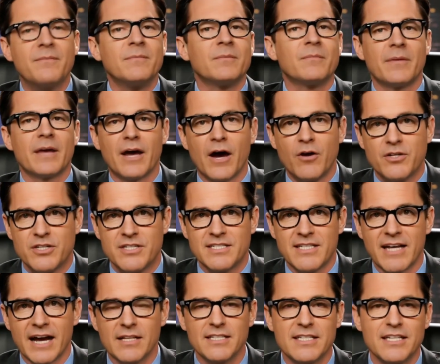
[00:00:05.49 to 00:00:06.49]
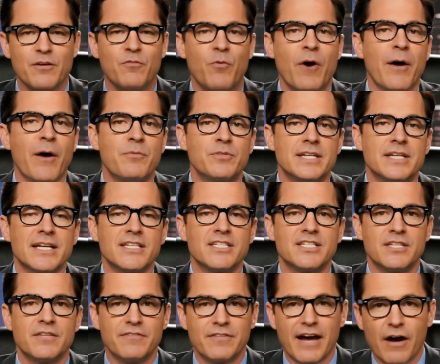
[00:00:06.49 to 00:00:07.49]
We are discussing
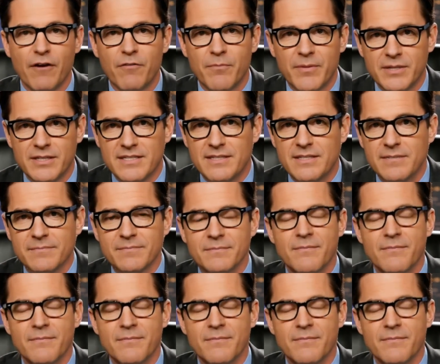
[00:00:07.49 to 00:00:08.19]
representative government.